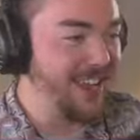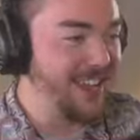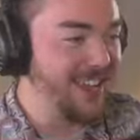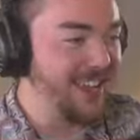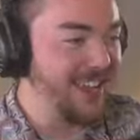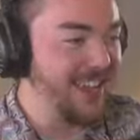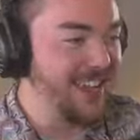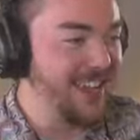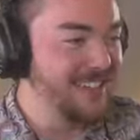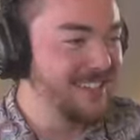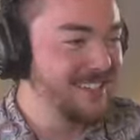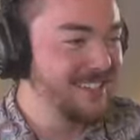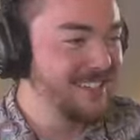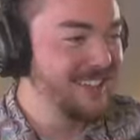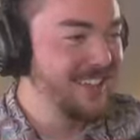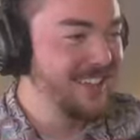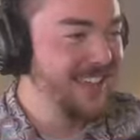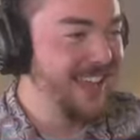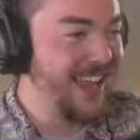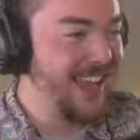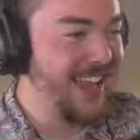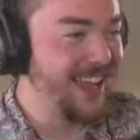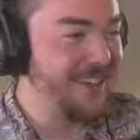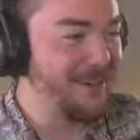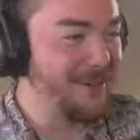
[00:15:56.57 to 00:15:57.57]
What are you doing?
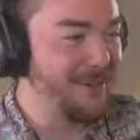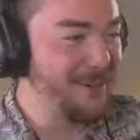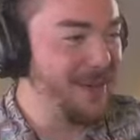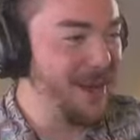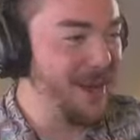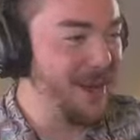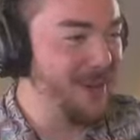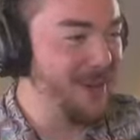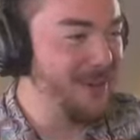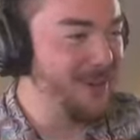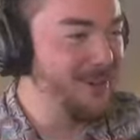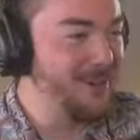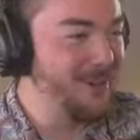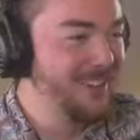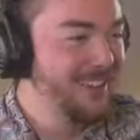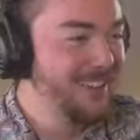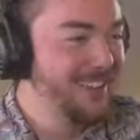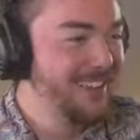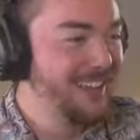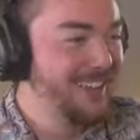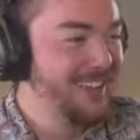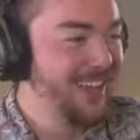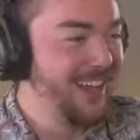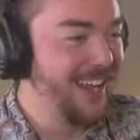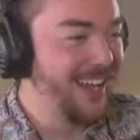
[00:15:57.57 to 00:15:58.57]
I don't know. Dad,
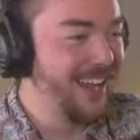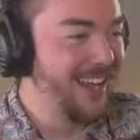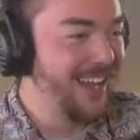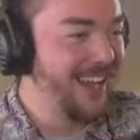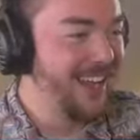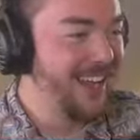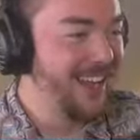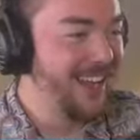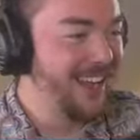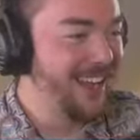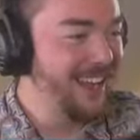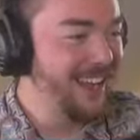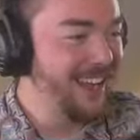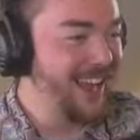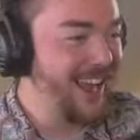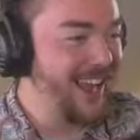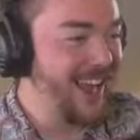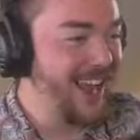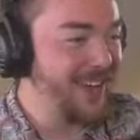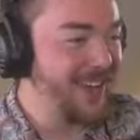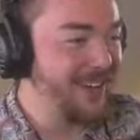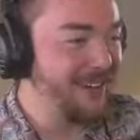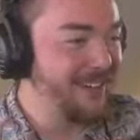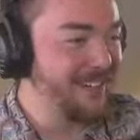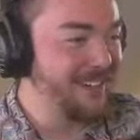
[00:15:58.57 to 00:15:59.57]
a trampoline is
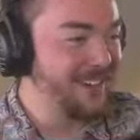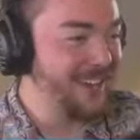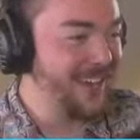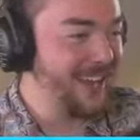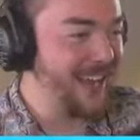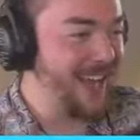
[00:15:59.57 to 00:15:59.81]
not for